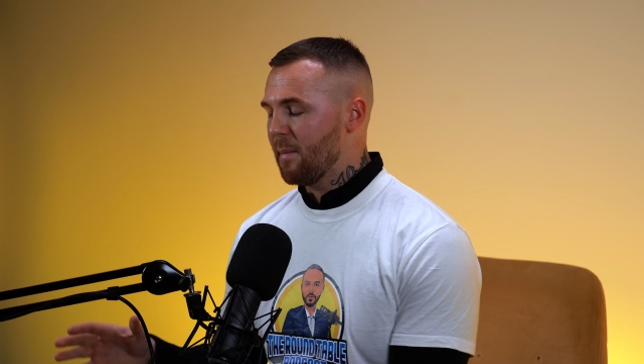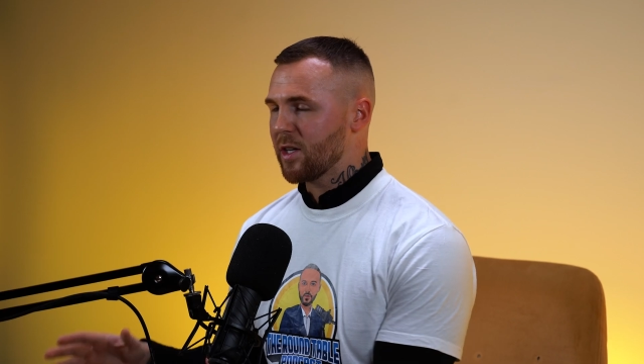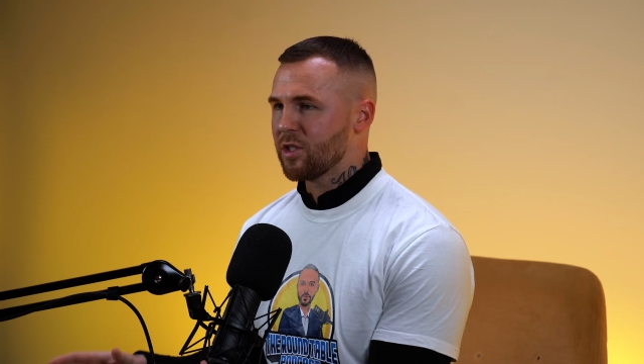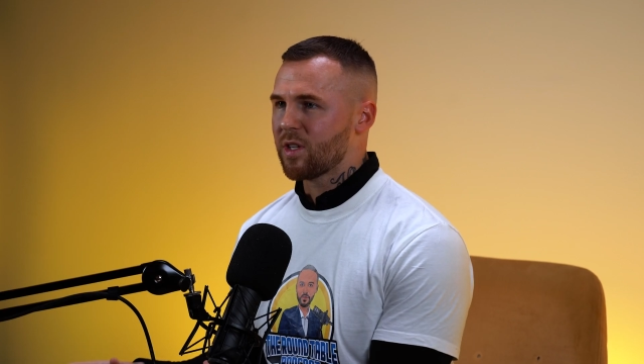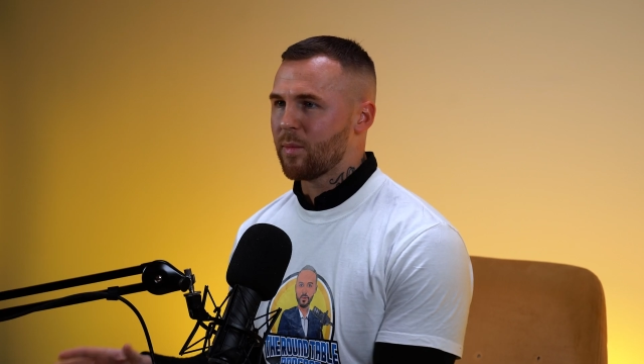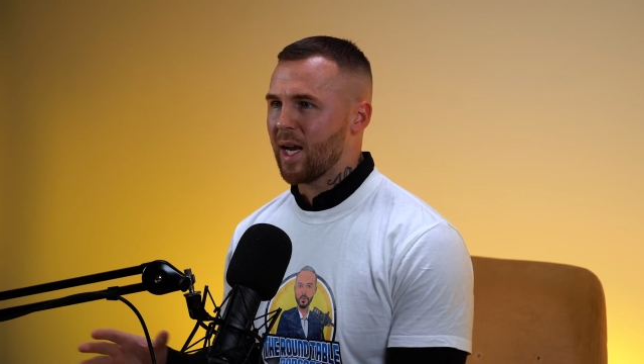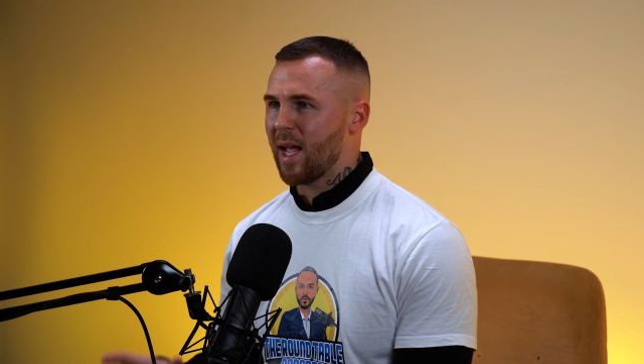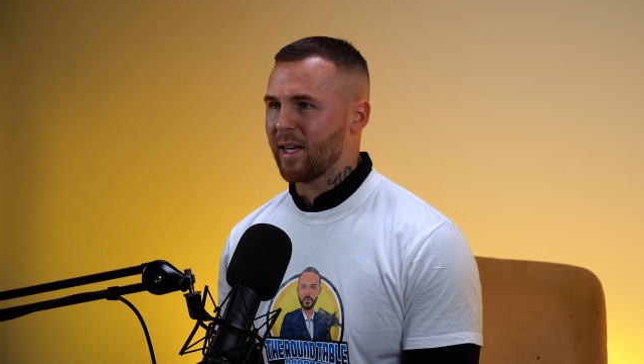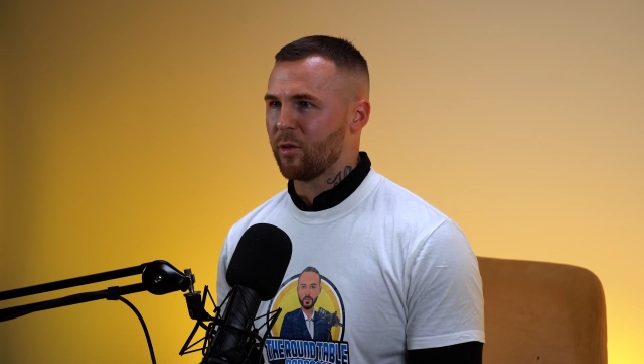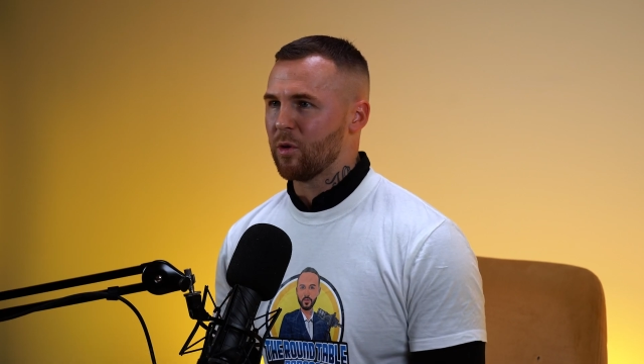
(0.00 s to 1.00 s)
Imagine someone
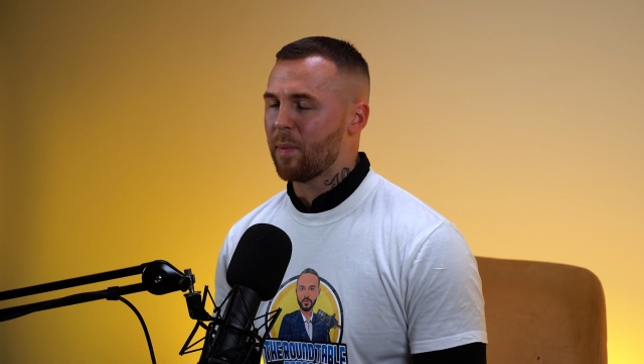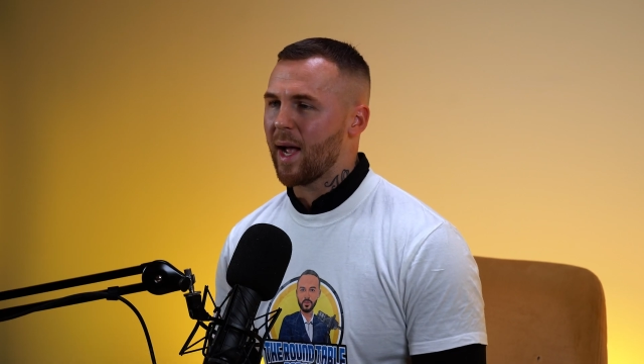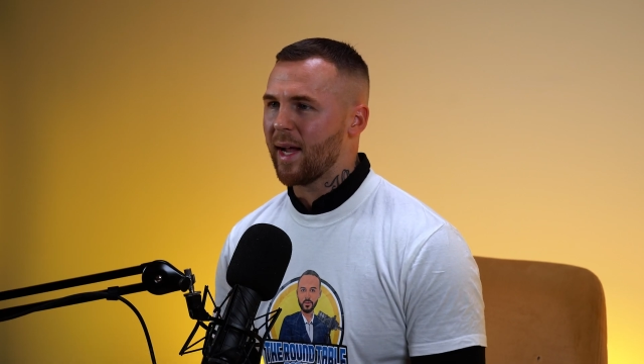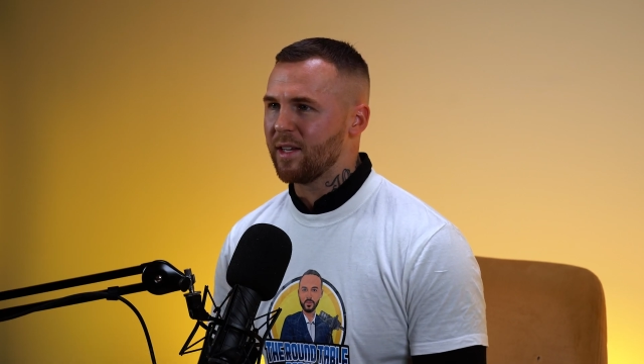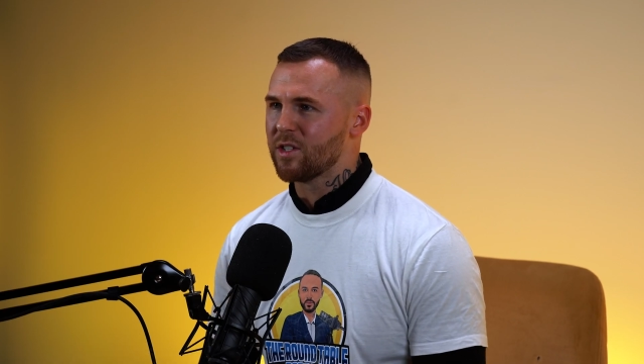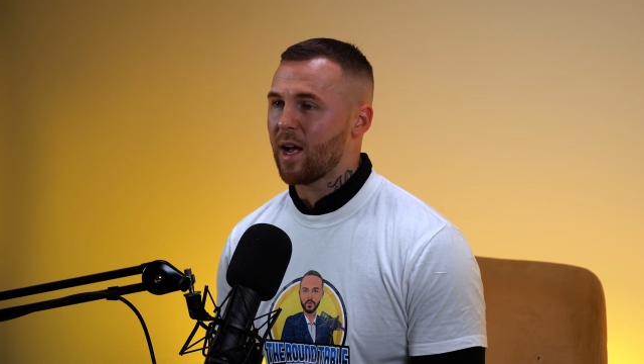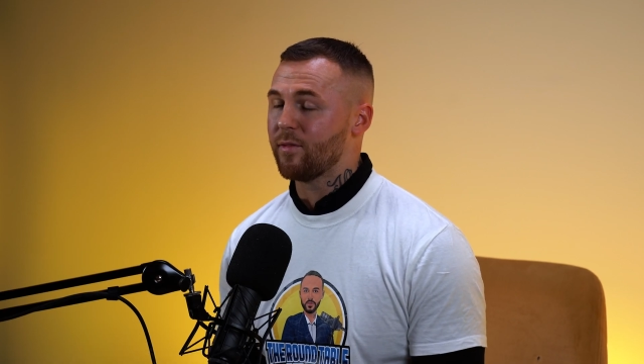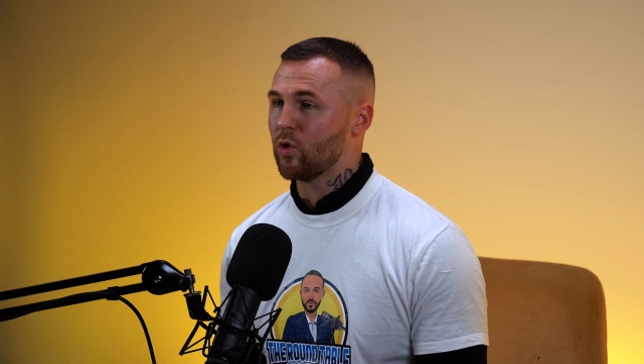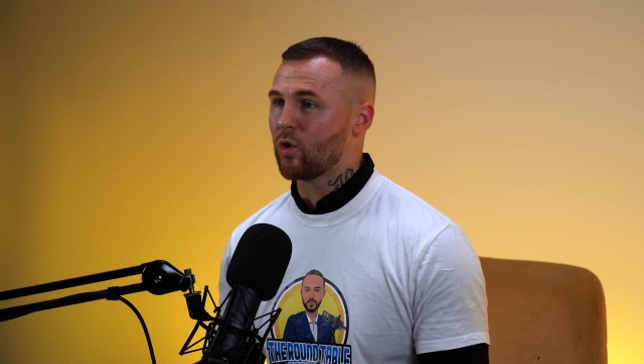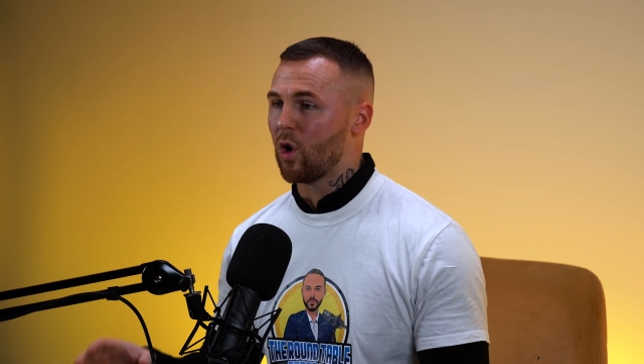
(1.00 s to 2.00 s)
landing on your page. Have
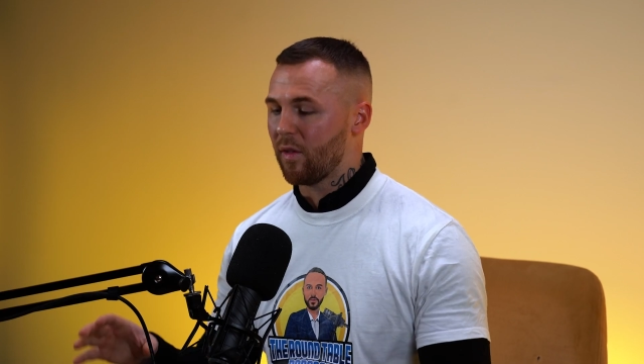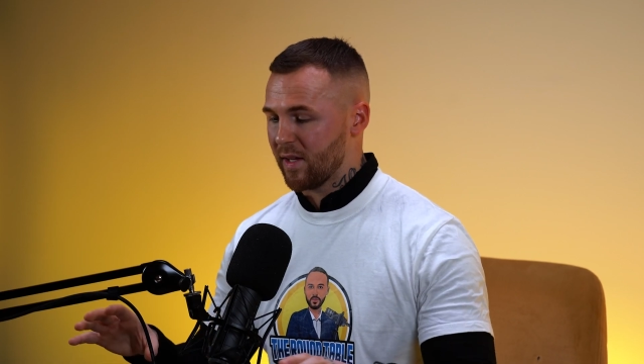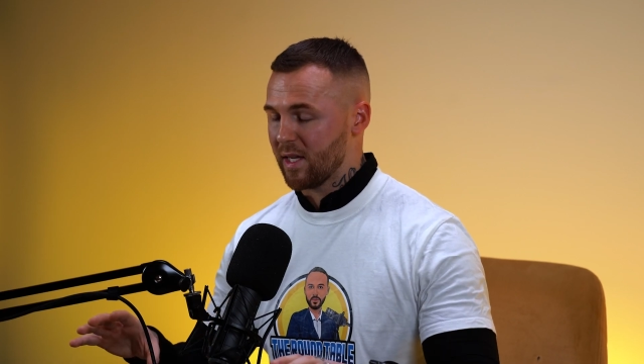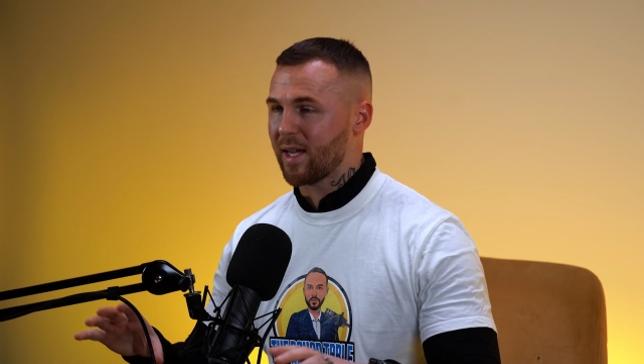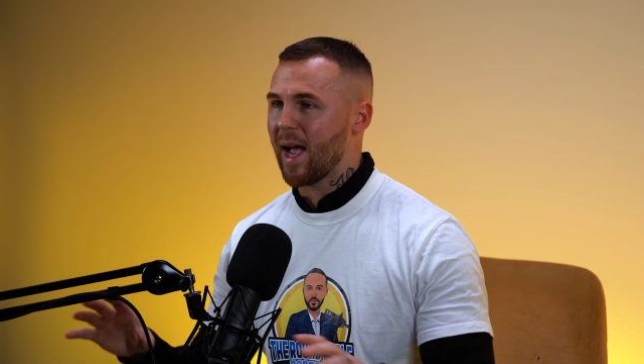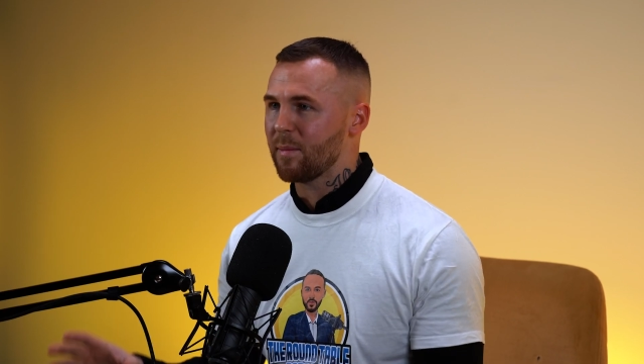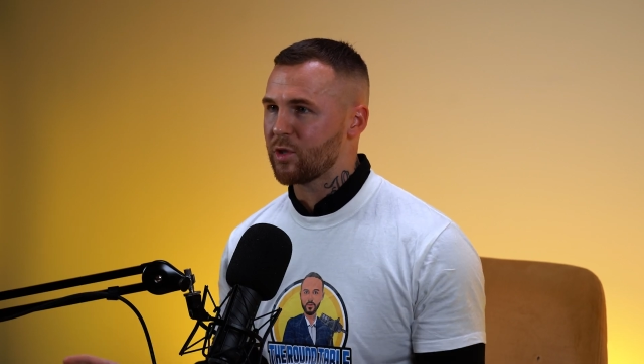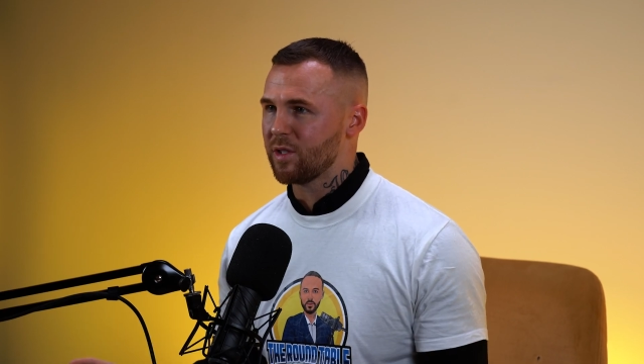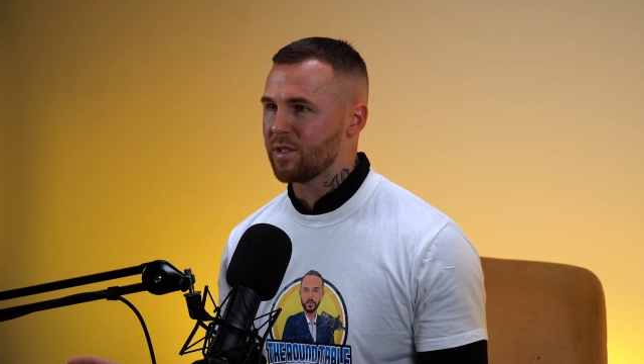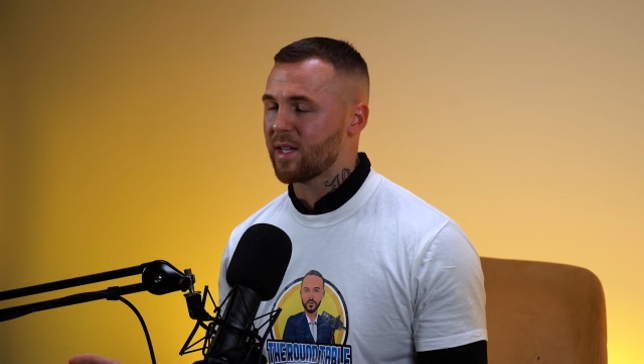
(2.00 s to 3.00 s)
you got the
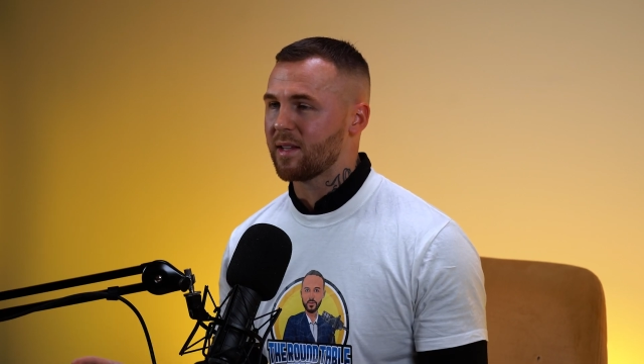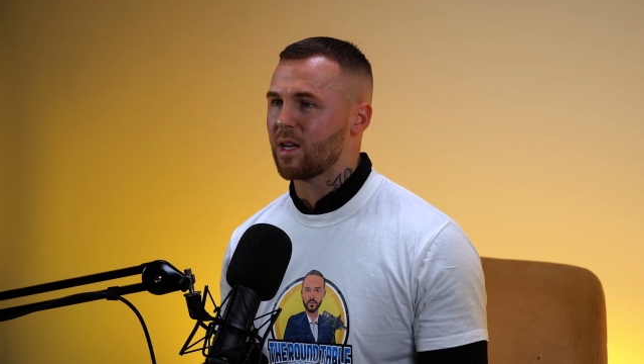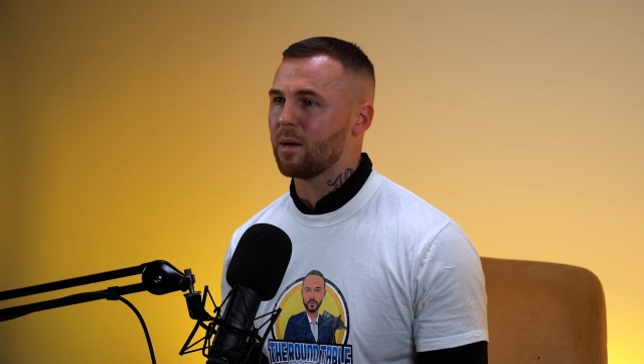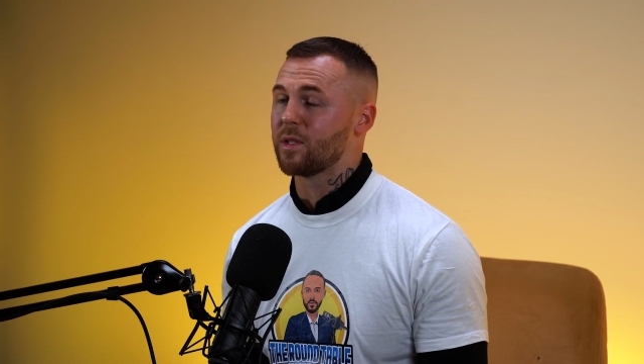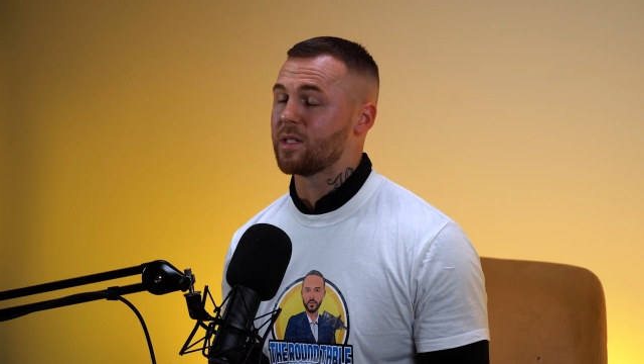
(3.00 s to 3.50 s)
caption set up?